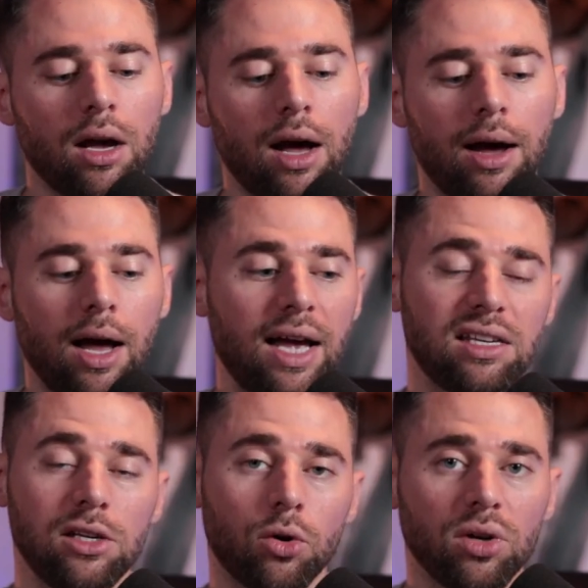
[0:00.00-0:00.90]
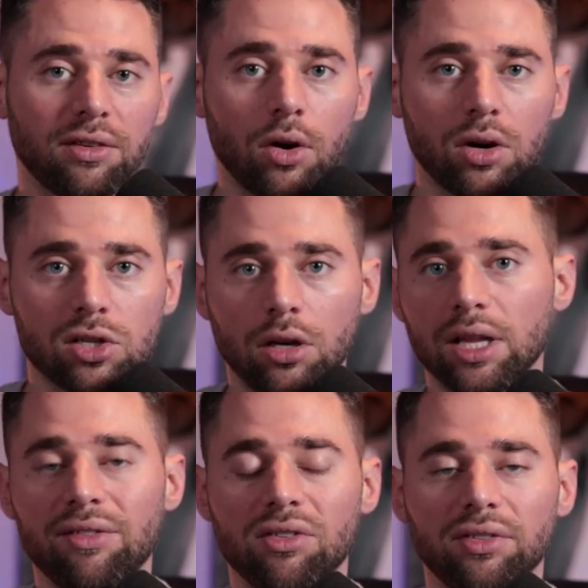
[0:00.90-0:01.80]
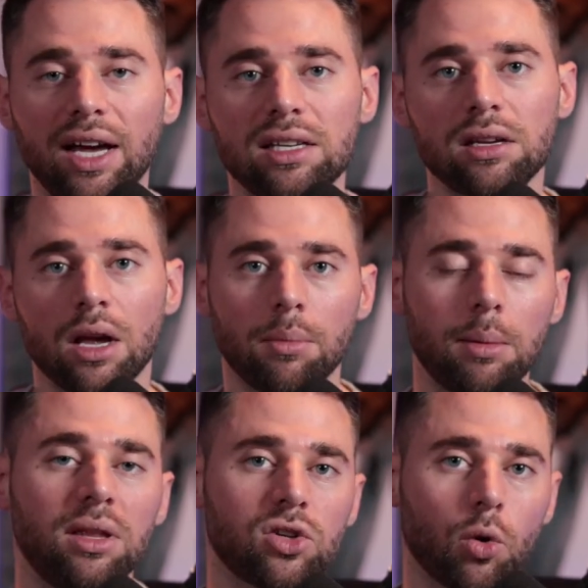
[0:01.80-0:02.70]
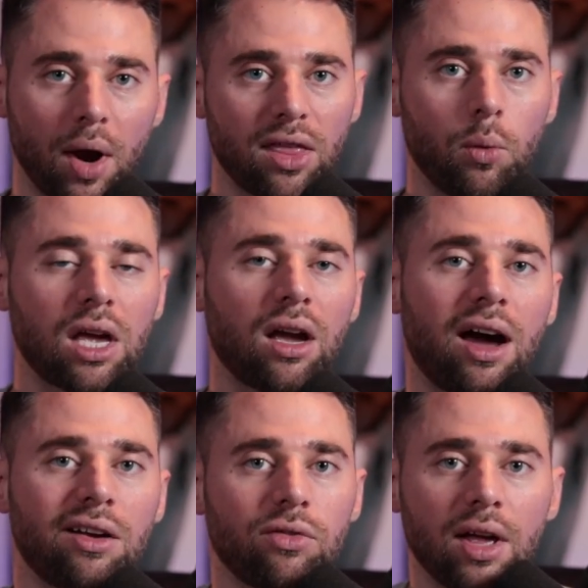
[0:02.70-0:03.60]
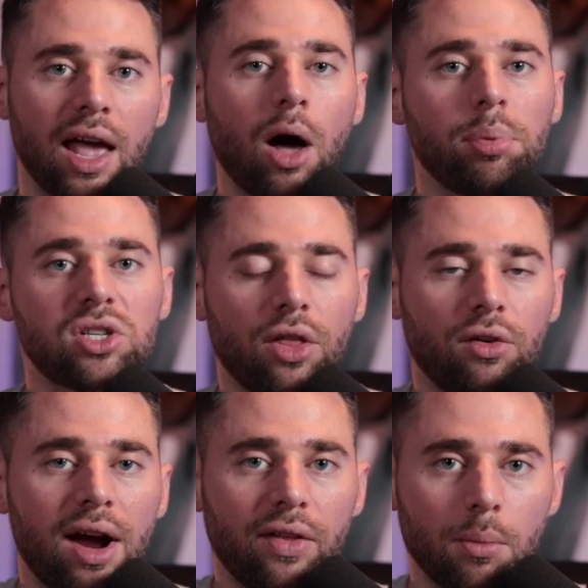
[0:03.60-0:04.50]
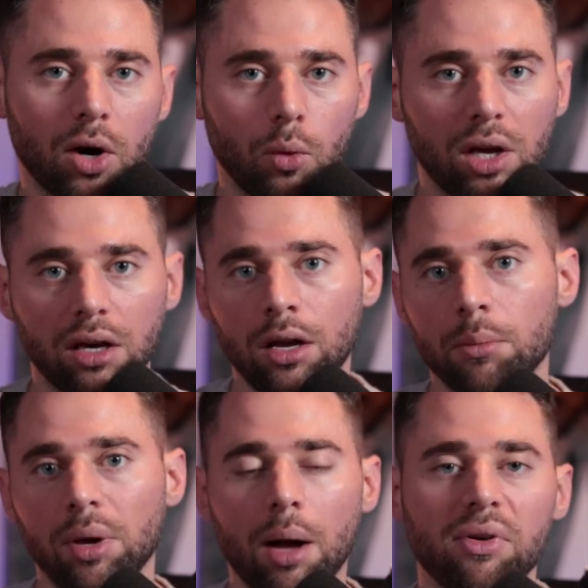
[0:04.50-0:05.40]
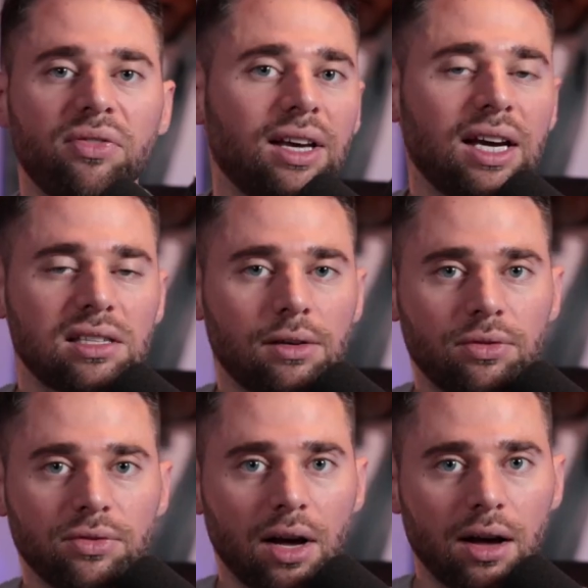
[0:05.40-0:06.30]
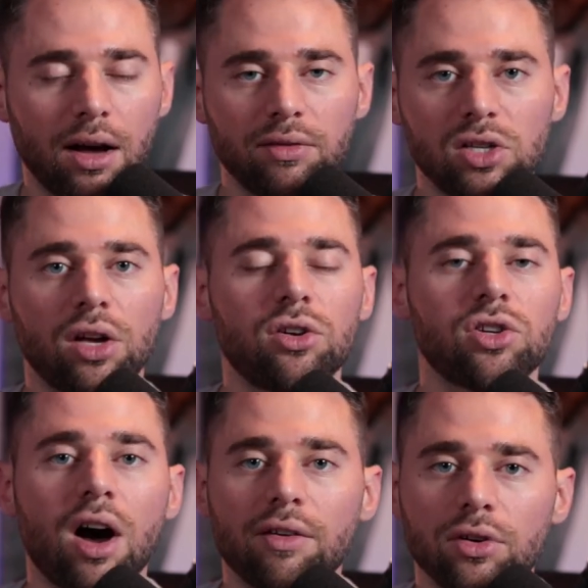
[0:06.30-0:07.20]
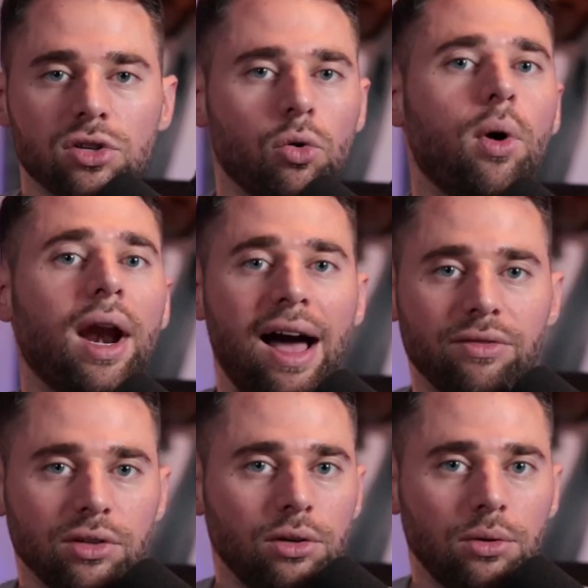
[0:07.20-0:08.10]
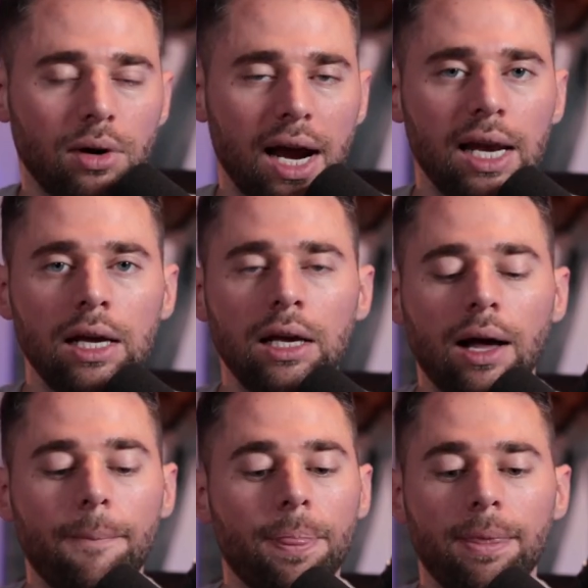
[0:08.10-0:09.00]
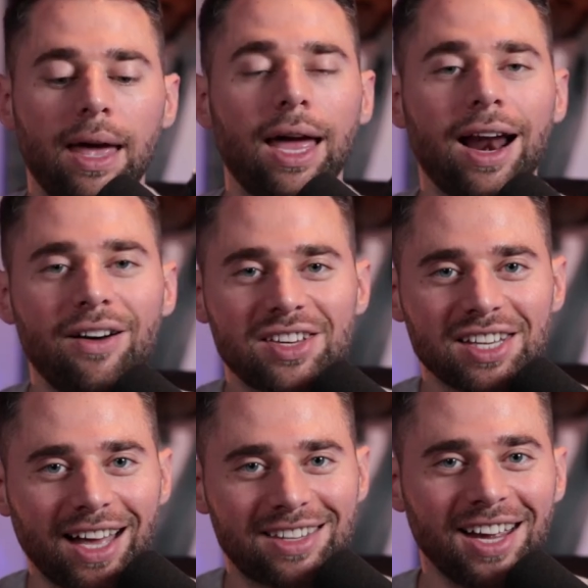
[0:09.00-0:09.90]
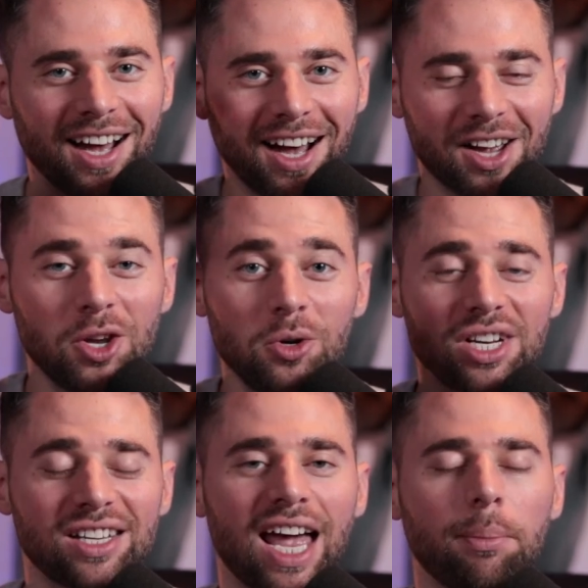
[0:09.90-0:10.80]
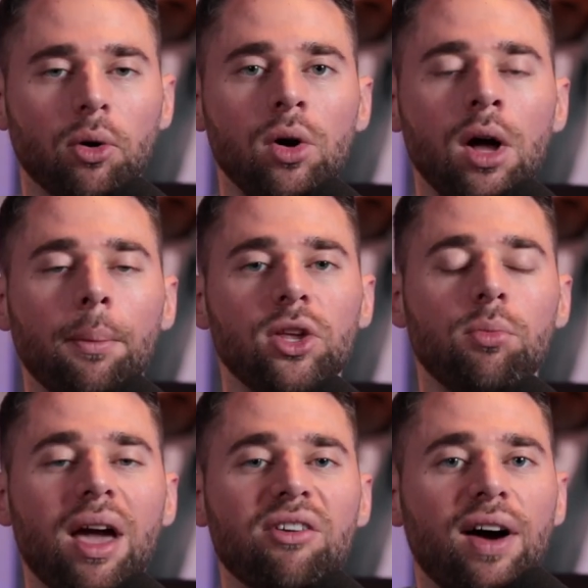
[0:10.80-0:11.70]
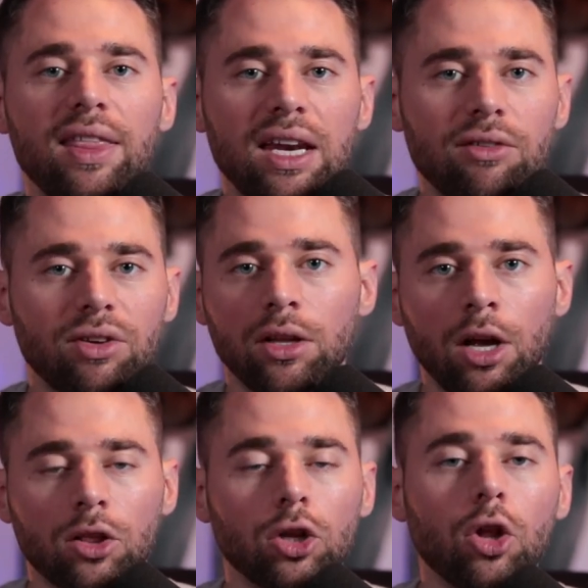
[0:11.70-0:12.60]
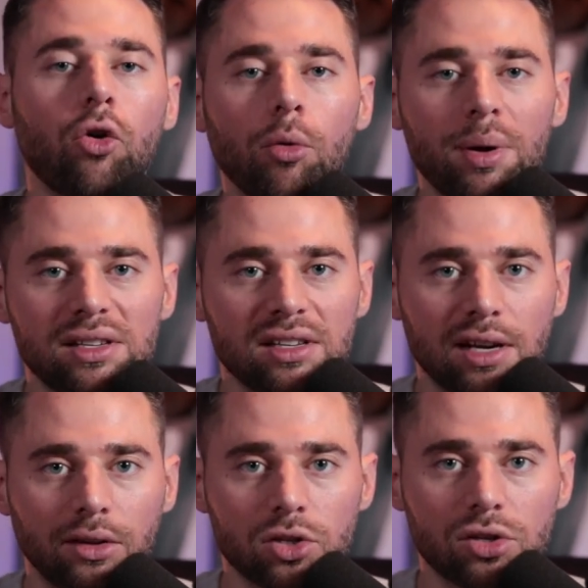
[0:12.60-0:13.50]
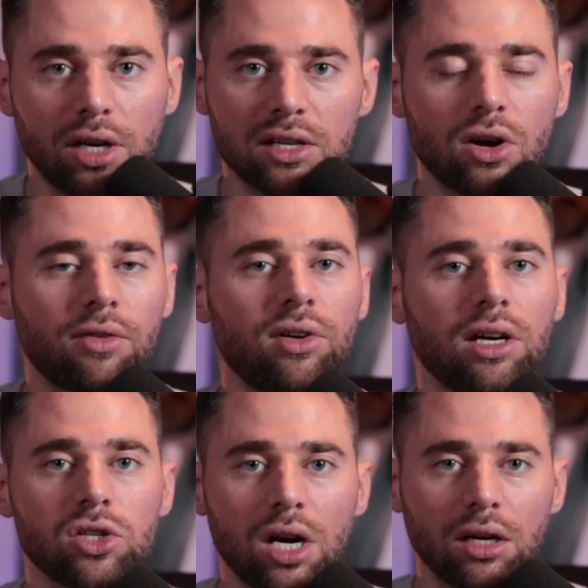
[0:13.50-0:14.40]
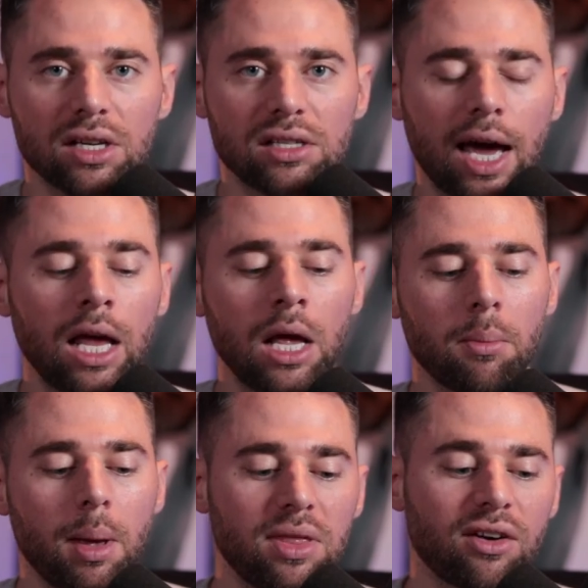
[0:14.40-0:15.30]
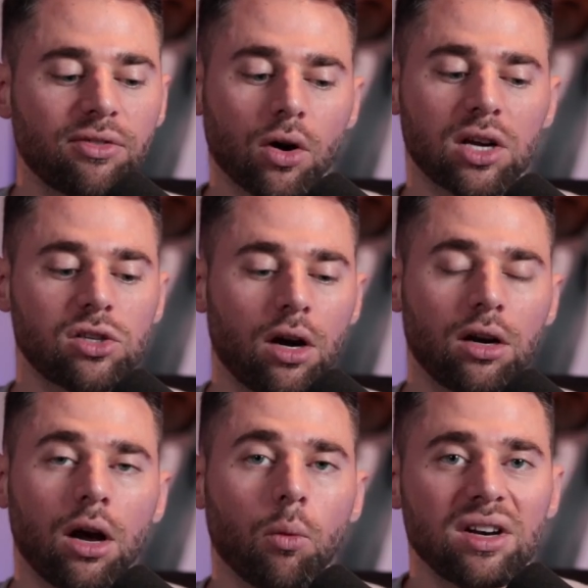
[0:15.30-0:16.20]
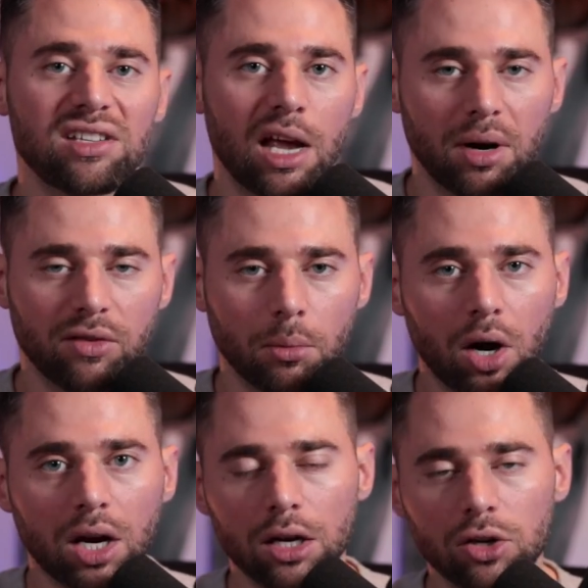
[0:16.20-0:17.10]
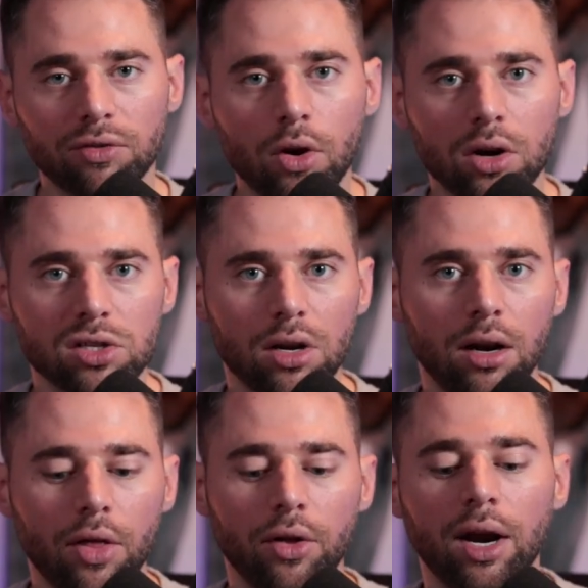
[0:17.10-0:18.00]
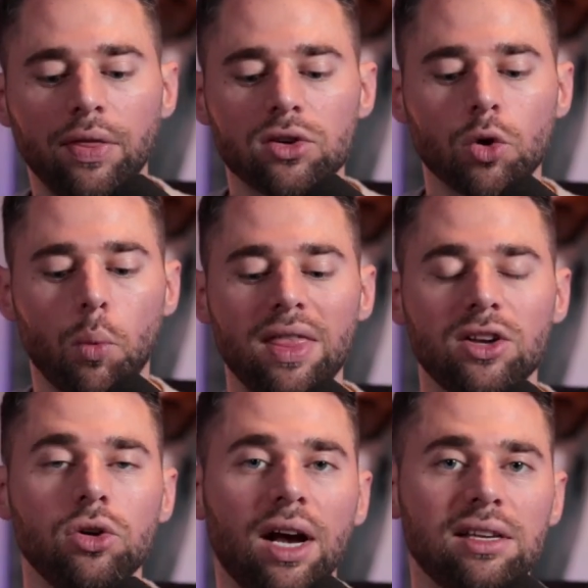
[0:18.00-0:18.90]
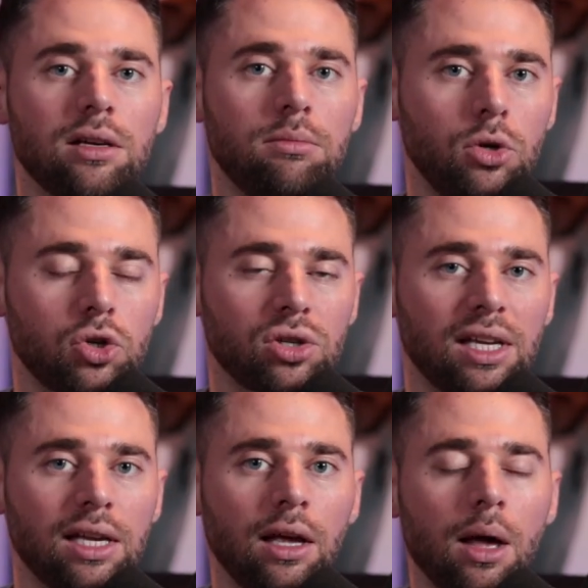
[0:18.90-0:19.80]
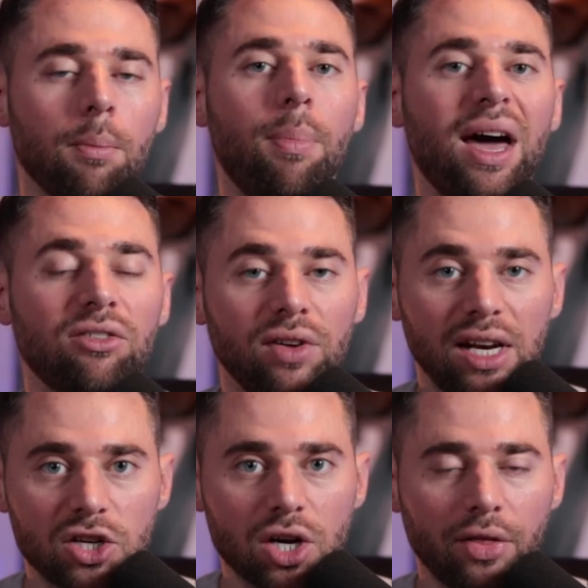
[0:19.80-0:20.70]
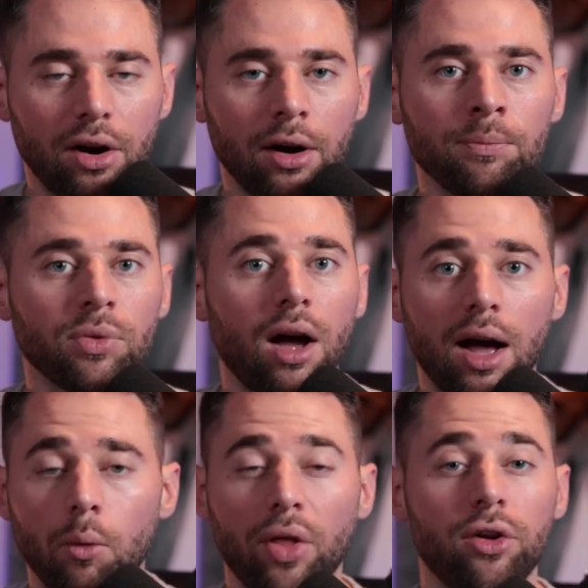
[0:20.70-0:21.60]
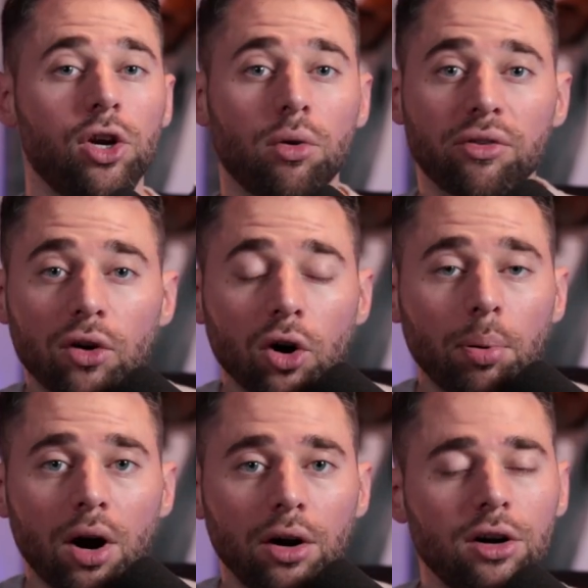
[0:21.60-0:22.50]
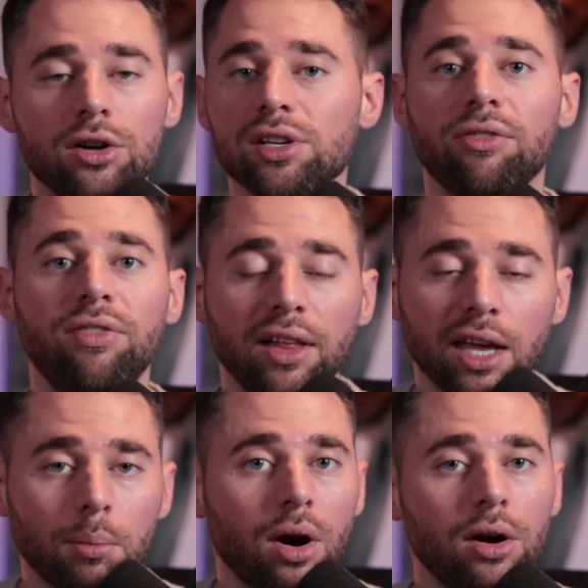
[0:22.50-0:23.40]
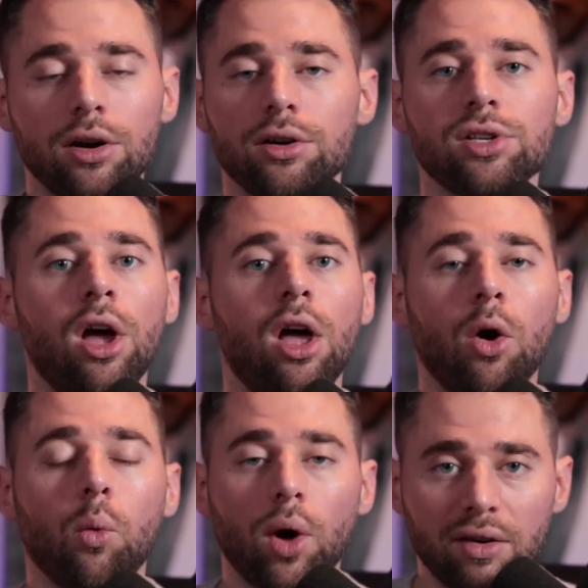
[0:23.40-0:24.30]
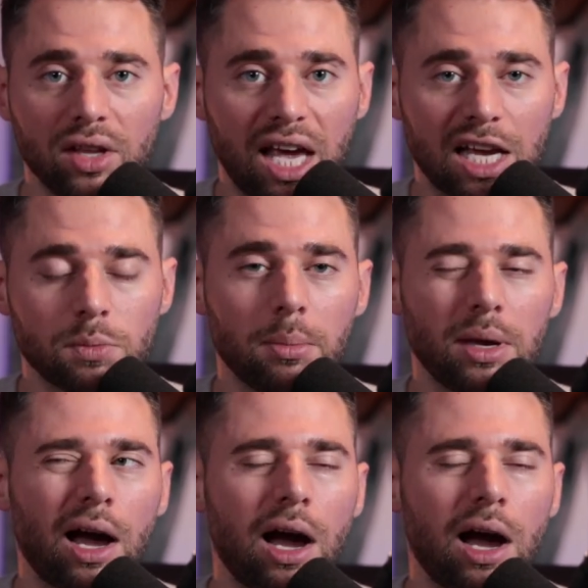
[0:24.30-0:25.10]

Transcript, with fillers: Uh, I see you're really focused on live events. Maybe there's a way that we can kind of help each other out in the middle. We can become affiliates of, uh, of each other's offers or what have you, right? Um, and obviously, that's a, a huge example, but you may find that even the local business down the street is offering a service that maybe they're focused on one segment of the market, you're focused on another, and there's a way that you guys can mutually benefit each other, uh, whether you're referral partners, affiliate partners, whatever the case may be.